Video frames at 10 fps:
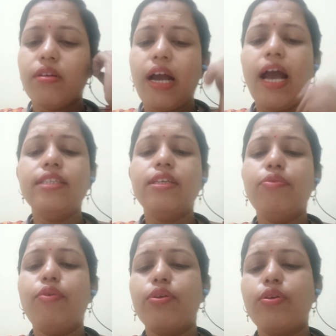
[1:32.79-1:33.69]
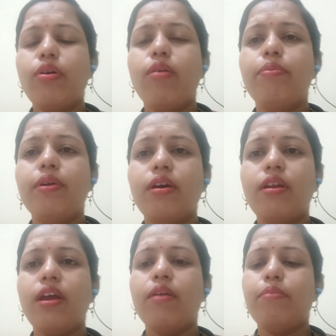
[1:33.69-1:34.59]
As a
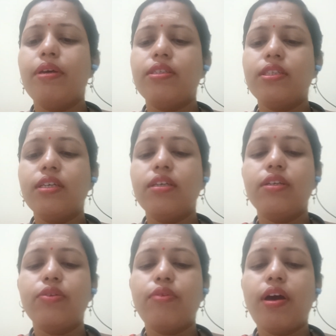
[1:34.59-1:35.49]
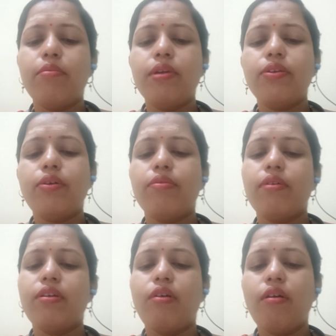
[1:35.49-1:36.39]
photocopier, a basic requirement
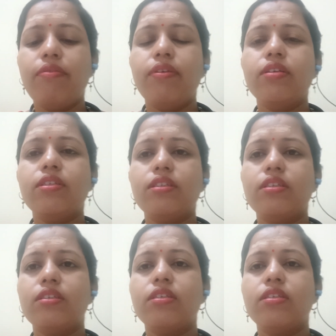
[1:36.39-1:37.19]
of an office,